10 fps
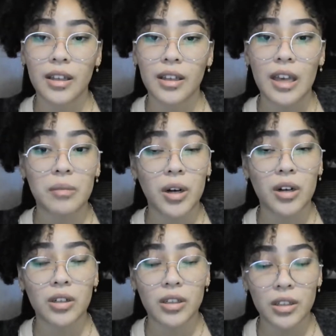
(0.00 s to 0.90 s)

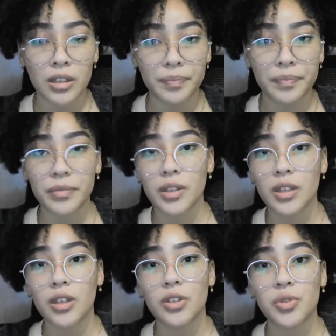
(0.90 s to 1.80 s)
MRE
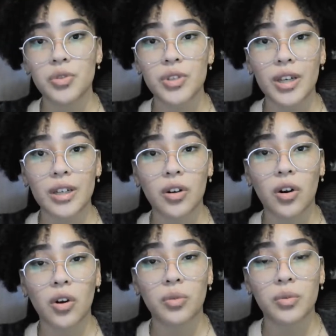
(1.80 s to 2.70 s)
to check
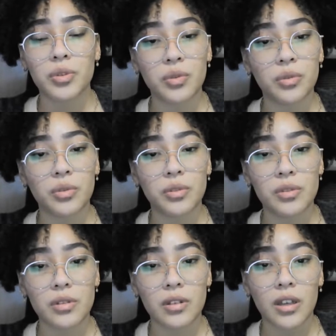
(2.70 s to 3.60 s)
our
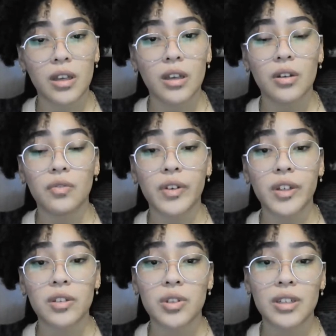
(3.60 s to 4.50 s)
results.
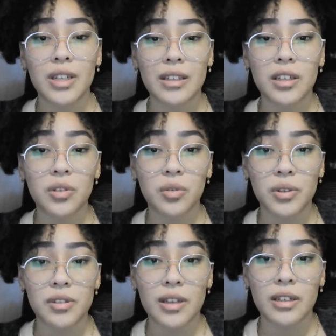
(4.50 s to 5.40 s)
Phylogenetic
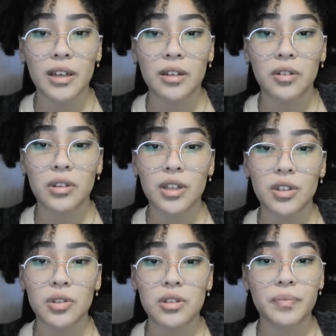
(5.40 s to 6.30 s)
trees and
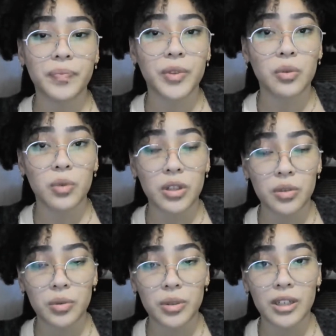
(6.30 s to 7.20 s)
annotations were
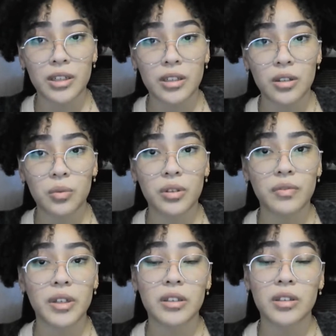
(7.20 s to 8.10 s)
created with
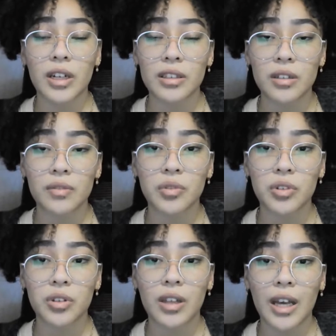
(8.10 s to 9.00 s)
Interactive Tree
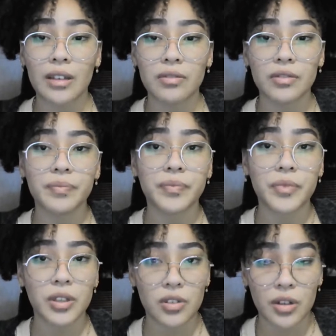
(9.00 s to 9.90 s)
Alive
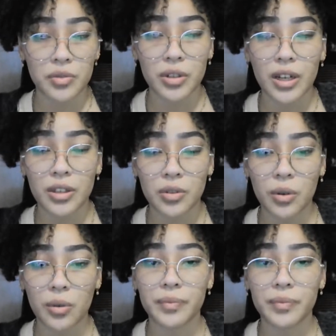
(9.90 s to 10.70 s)
software ITOL.